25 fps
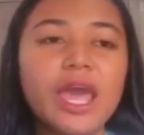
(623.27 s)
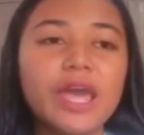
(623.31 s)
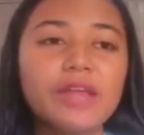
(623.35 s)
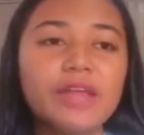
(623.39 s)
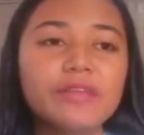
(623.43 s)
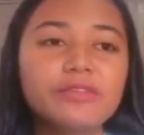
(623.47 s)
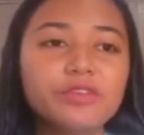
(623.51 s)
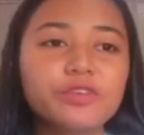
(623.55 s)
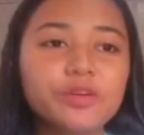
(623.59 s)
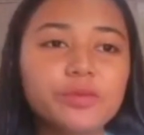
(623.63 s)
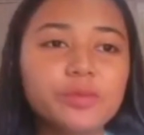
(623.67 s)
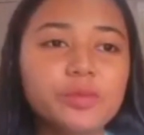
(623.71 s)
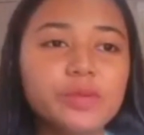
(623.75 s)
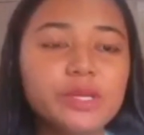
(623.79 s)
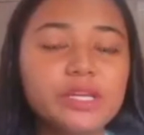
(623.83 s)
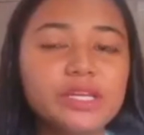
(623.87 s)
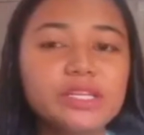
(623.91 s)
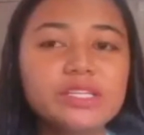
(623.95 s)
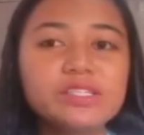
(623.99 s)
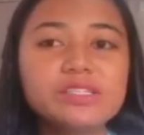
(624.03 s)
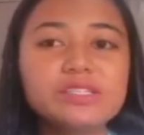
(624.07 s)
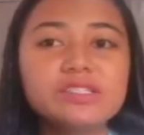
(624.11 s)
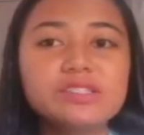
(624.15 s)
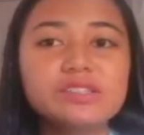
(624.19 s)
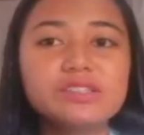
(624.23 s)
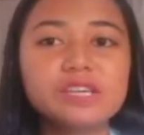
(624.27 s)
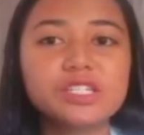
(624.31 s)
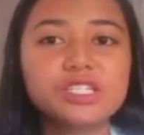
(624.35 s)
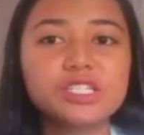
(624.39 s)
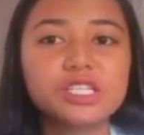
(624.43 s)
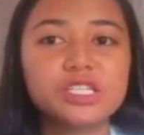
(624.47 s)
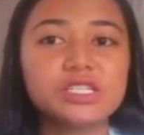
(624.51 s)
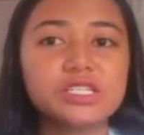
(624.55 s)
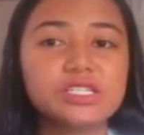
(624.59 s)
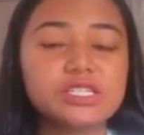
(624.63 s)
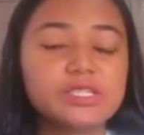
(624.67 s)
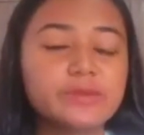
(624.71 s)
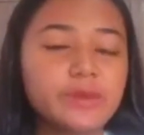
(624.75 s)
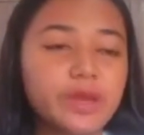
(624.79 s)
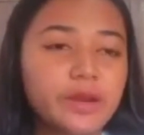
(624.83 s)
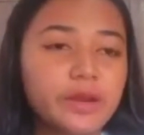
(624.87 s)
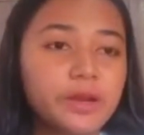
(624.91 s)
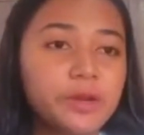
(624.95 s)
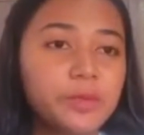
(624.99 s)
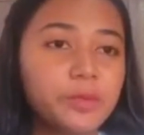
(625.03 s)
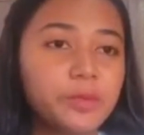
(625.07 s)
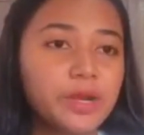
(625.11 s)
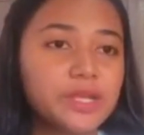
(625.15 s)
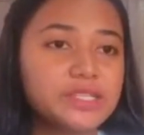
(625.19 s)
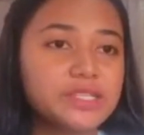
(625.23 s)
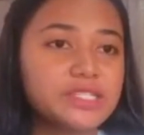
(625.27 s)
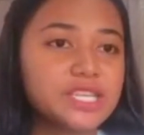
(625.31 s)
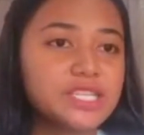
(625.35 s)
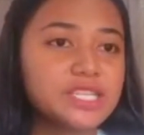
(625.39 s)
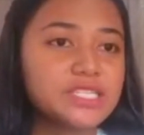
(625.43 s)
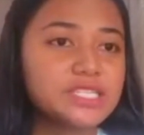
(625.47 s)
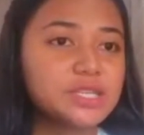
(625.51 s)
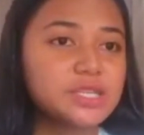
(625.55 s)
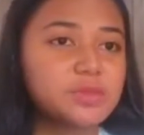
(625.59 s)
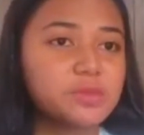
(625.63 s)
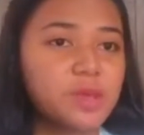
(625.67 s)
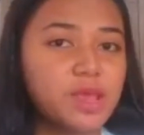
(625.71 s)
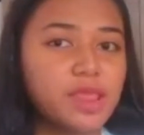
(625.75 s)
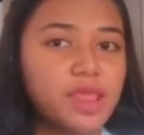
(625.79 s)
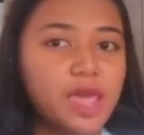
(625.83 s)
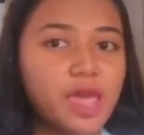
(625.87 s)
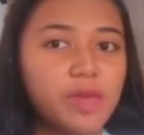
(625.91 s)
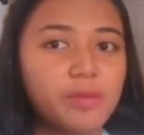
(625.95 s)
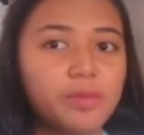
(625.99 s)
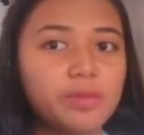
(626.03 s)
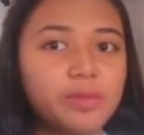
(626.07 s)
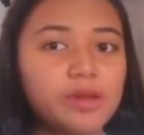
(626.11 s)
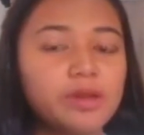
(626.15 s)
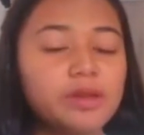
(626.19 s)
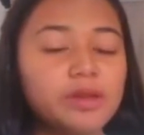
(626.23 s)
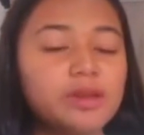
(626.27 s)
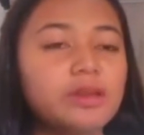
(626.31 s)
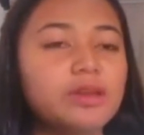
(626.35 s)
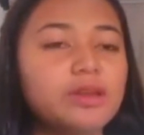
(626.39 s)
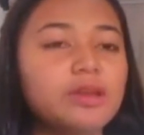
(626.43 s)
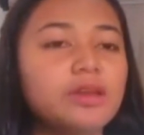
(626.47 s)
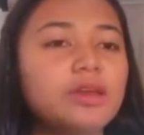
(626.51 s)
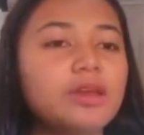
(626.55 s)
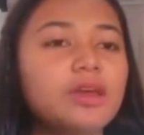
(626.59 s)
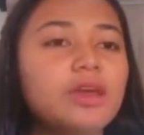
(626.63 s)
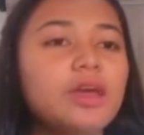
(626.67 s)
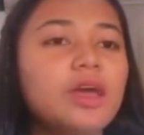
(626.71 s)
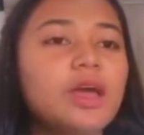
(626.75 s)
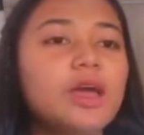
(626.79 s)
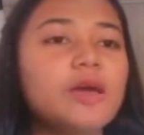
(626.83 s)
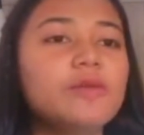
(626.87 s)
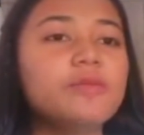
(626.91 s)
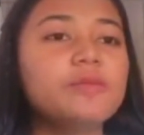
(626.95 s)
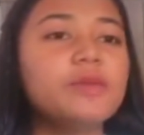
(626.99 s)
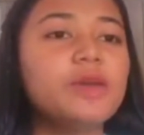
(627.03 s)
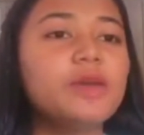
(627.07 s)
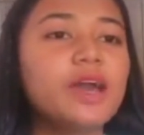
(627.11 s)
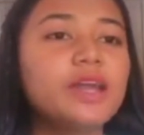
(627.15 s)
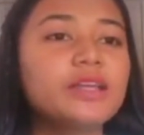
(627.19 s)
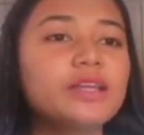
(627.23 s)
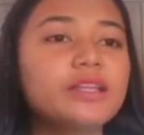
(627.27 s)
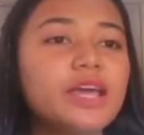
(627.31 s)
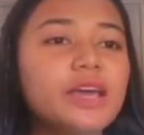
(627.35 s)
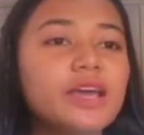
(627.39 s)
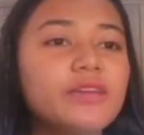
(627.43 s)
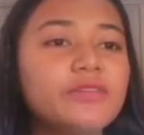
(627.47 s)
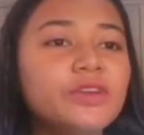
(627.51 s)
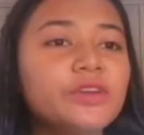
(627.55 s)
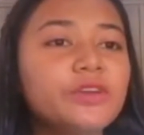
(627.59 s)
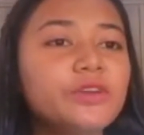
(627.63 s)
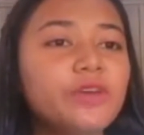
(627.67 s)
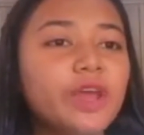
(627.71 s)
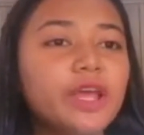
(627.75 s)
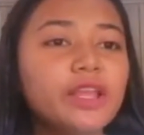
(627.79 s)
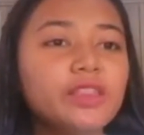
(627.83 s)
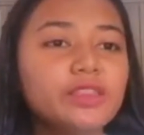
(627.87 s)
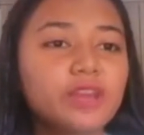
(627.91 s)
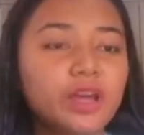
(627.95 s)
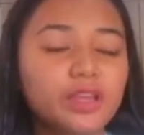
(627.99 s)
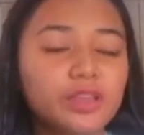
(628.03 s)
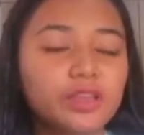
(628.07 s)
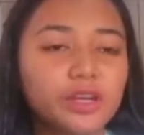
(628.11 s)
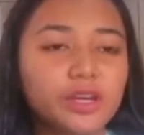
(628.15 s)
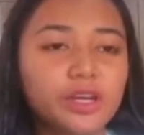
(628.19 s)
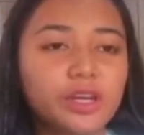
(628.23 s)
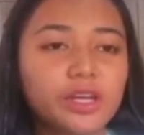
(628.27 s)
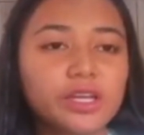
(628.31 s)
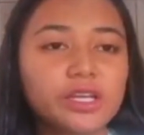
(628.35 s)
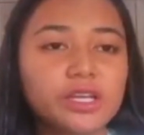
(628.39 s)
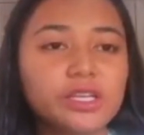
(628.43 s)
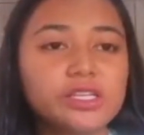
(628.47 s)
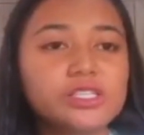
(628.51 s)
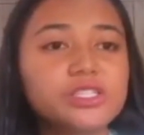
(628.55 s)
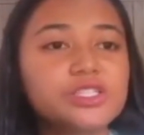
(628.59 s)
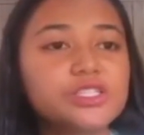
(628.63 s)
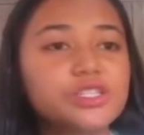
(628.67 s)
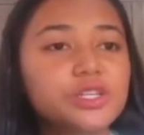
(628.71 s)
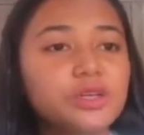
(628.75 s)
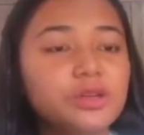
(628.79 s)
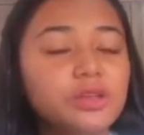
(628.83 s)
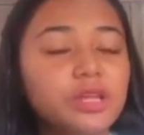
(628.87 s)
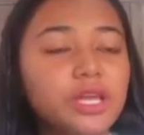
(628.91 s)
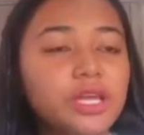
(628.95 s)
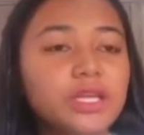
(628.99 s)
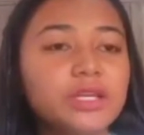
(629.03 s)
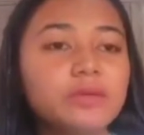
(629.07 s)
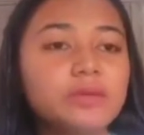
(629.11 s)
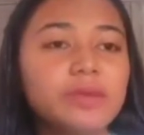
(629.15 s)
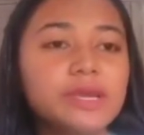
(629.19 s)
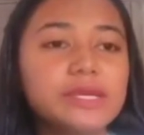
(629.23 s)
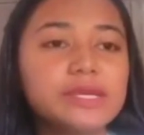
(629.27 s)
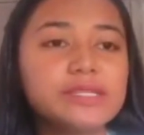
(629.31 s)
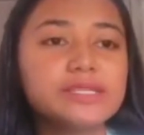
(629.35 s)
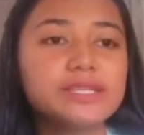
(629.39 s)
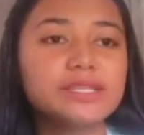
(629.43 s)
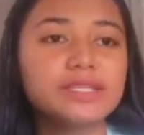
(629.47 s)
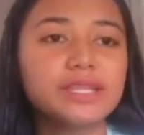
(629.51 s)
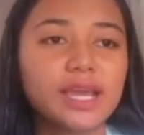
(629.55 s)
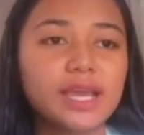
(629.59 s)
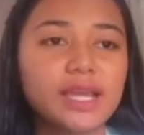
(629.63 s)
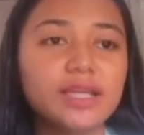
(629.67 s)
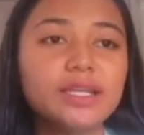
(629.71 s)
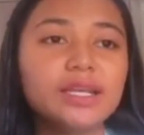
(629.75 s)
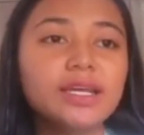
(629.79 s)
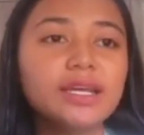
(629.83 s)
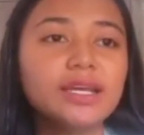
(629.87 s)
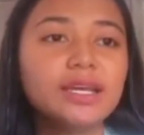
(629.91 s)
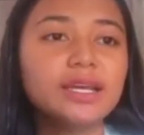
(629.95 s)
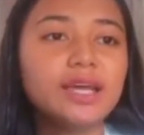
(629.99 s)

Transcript: and for being such an inspiring presence in my life. Behind every great daughter is truly an amazing dad.